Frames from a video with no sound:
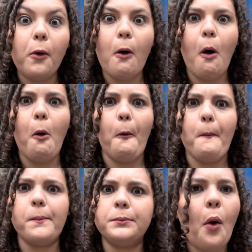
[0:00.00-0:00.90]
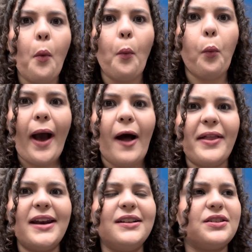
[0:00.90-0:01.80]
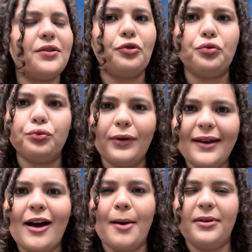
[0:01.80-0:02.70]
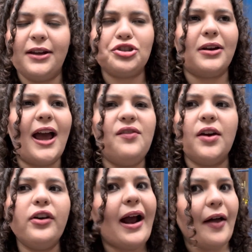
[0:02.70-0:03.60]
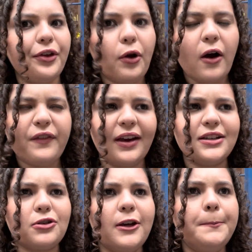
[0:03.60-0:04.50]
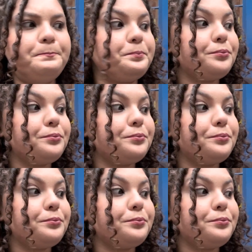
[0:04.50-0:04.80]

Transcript: Oh, wow, that is a great combination. I've never had their coffee ice cream.